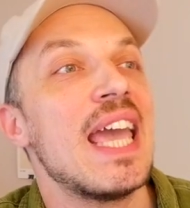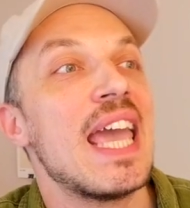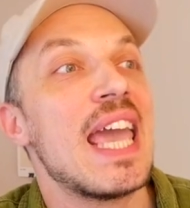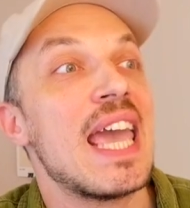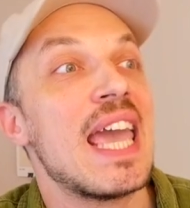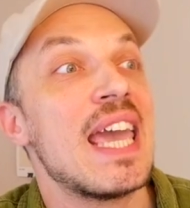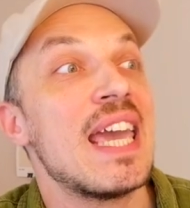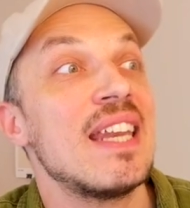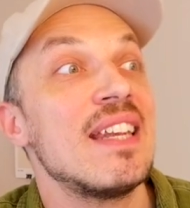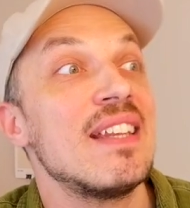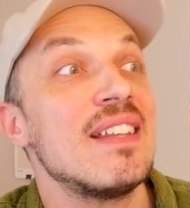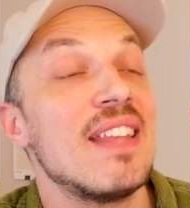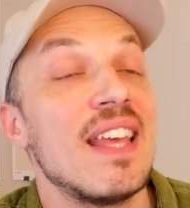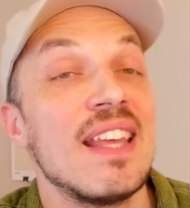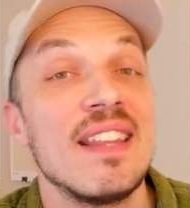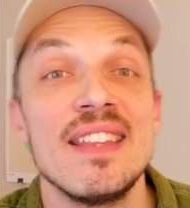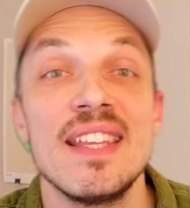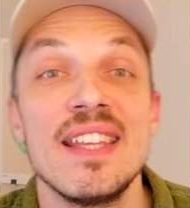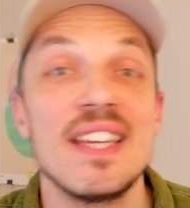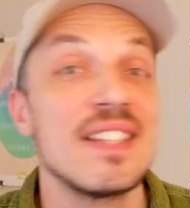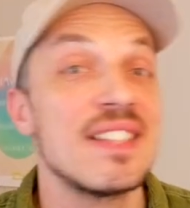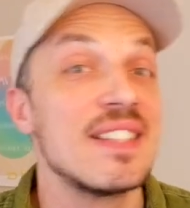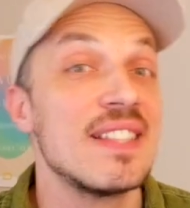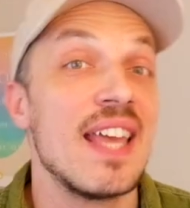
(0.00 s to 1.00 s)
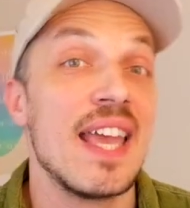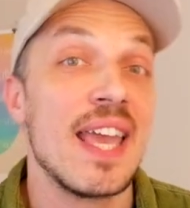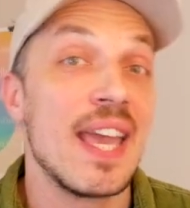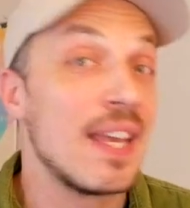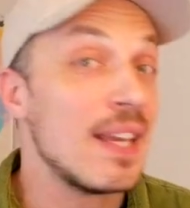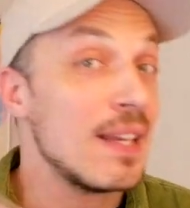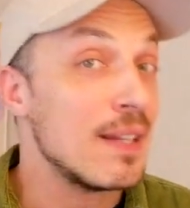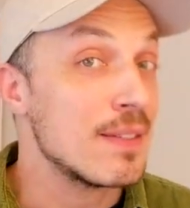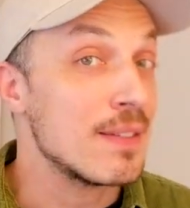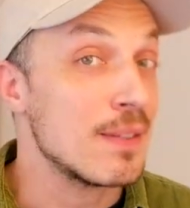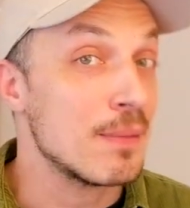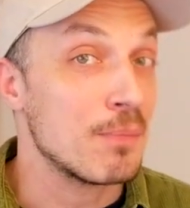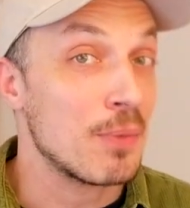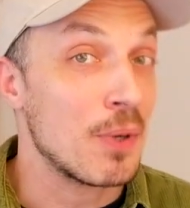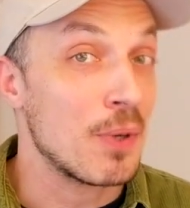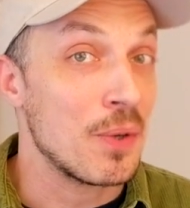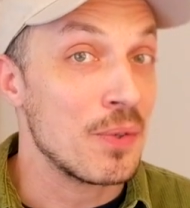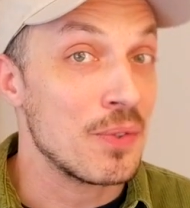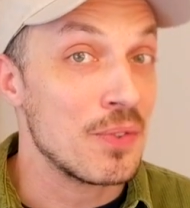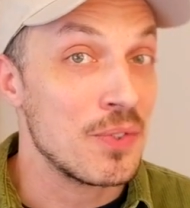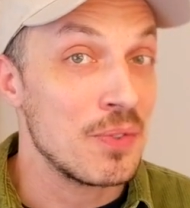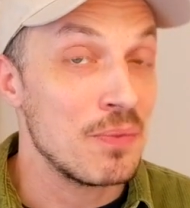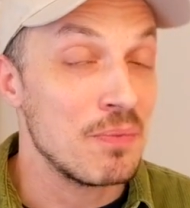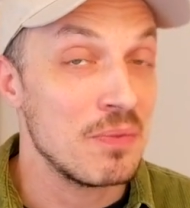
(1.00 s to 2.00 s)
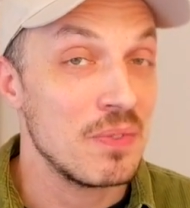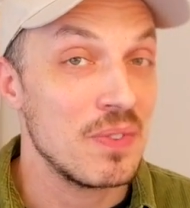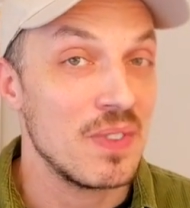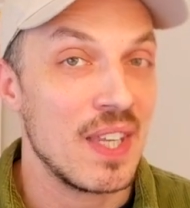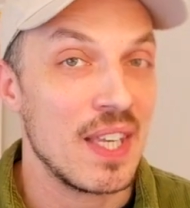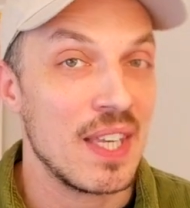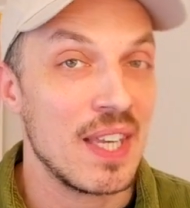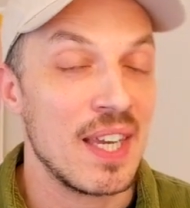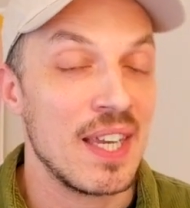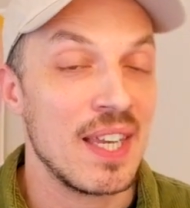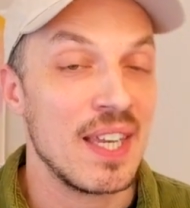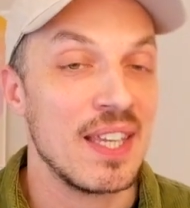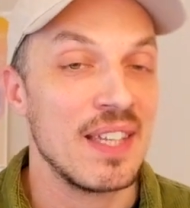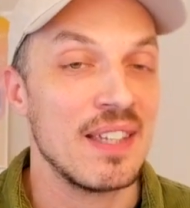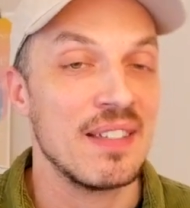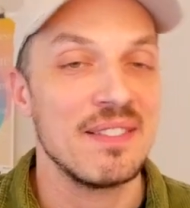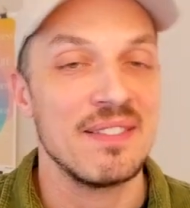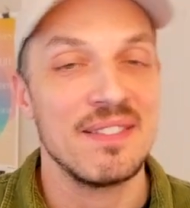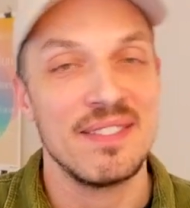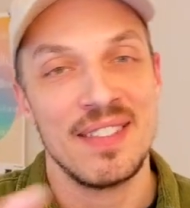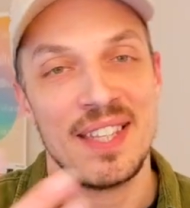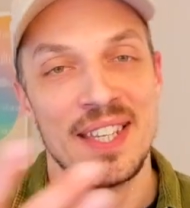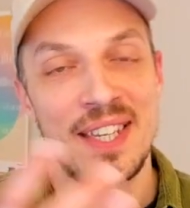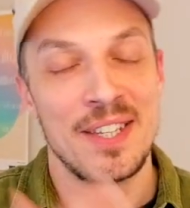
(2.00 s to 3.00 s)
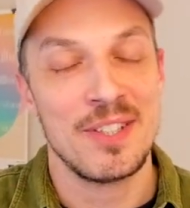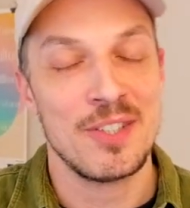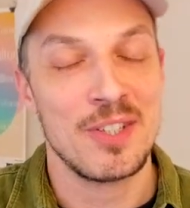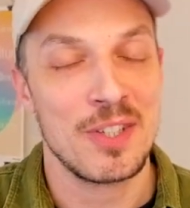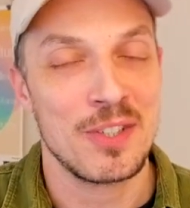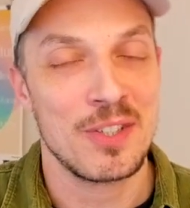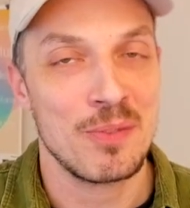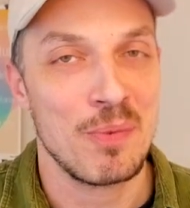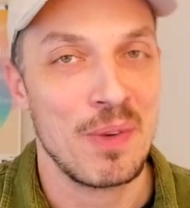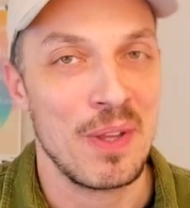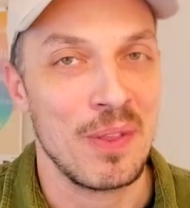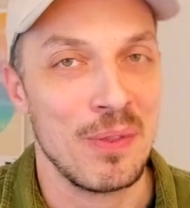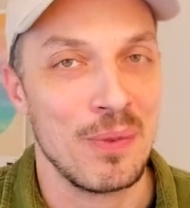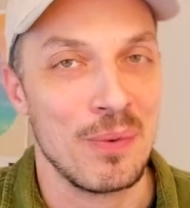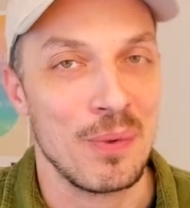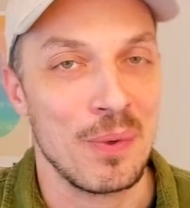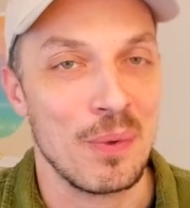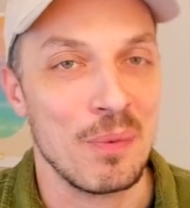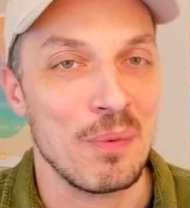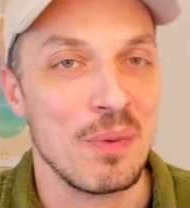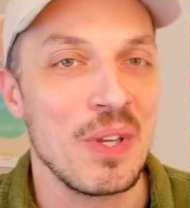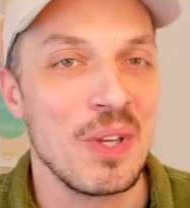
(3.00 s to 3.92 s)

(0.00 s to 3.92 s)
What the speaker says: And then there's the headless approach that I just went through.